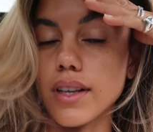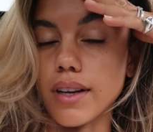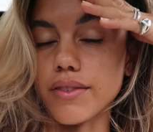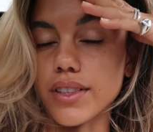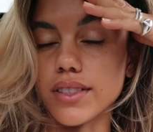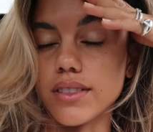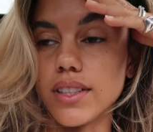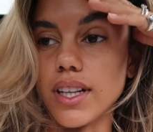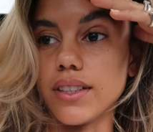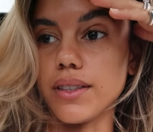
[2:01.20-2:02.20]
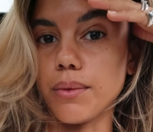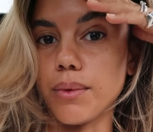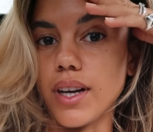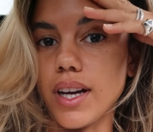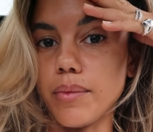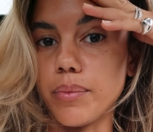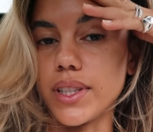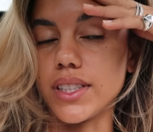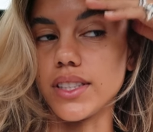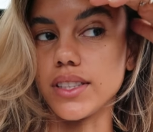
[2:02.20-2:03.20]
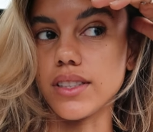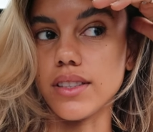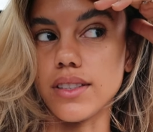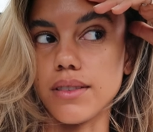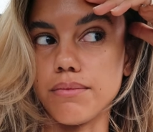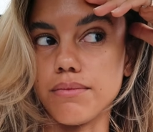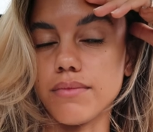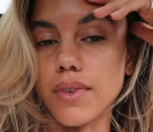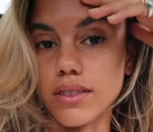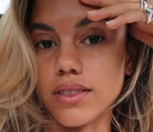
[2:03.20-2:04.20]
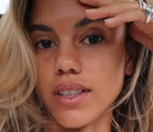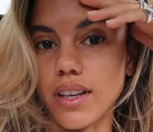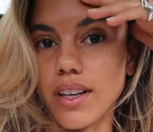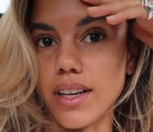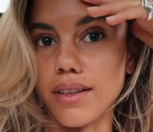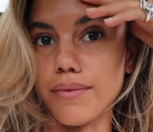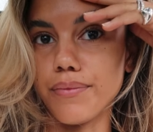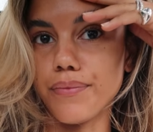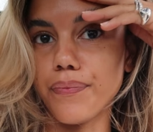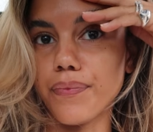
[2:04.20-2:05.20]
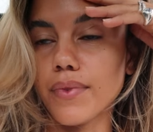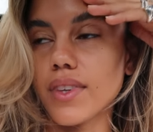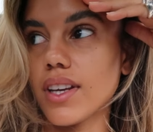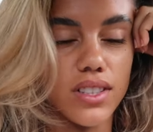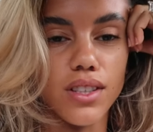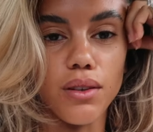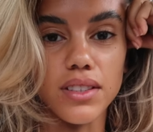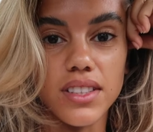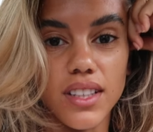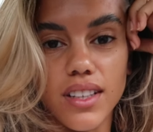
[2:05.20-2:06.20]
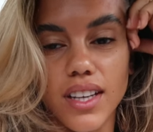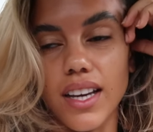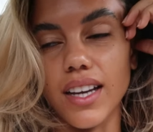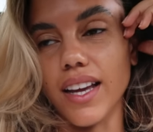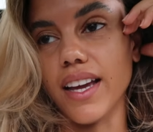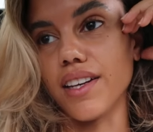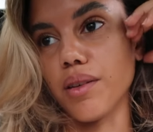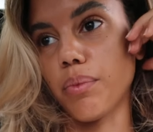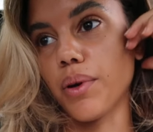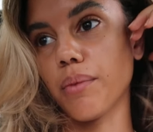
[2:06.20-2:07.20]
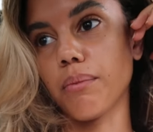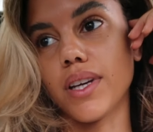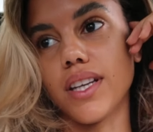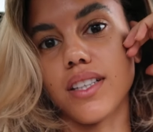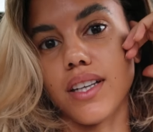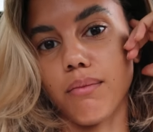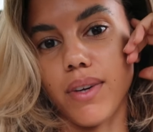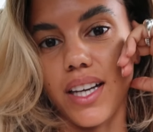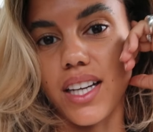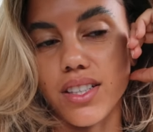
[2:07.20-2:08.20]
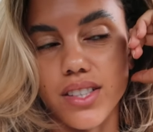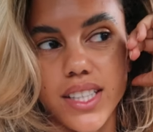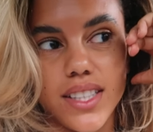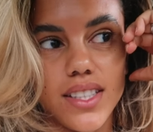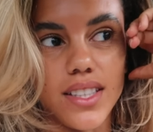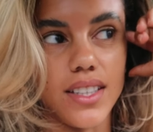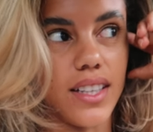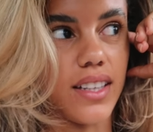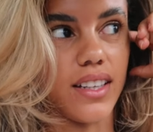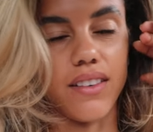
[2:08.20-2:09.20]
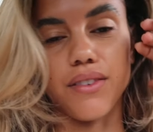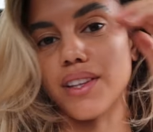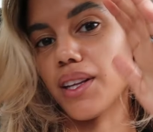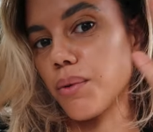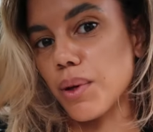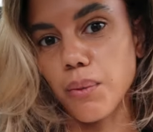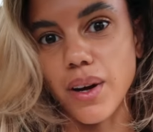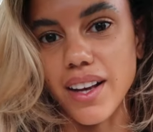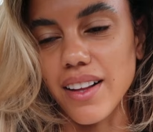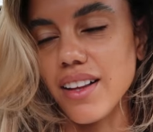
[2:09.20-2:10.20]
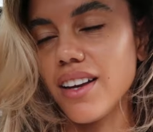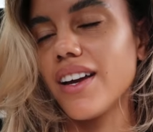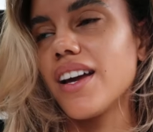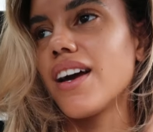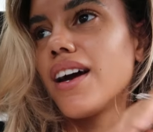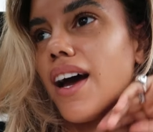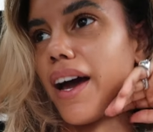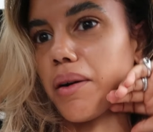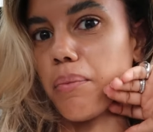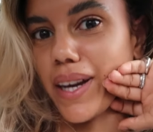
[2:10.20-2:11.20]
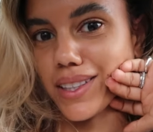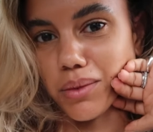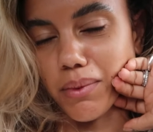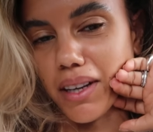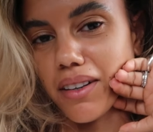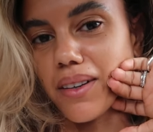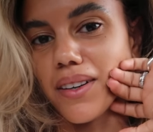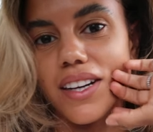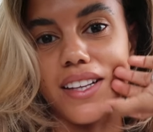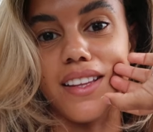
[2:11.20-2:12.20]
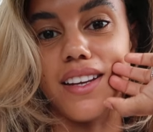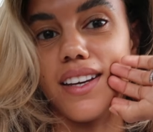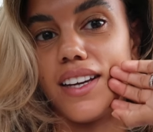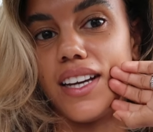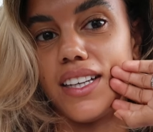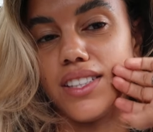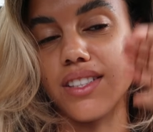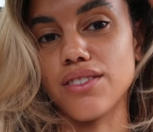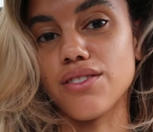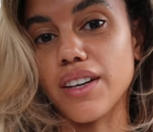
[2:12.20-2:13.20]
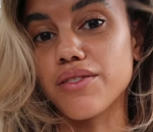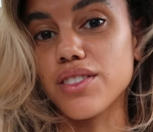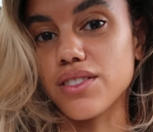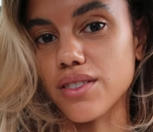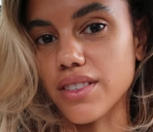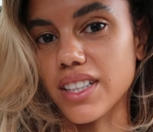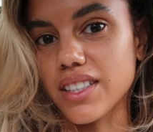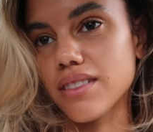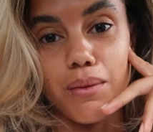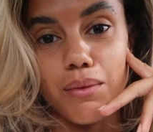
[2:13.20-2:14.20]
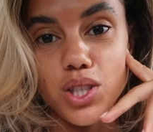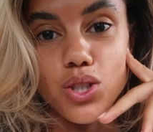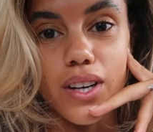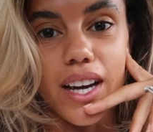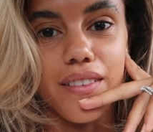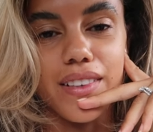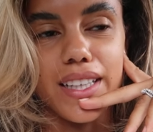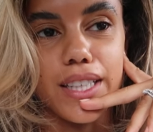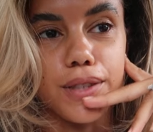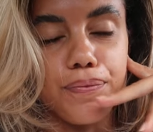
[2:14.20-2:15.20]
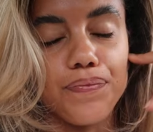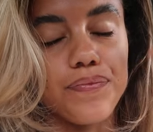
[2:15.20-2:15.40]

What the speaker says: I forgot to tell you what happened on Sunday. So on Sunday I had an appointment at my hairdresser. Everything went well. I got back to my car and then I had to drive to Zurich. When I was driving,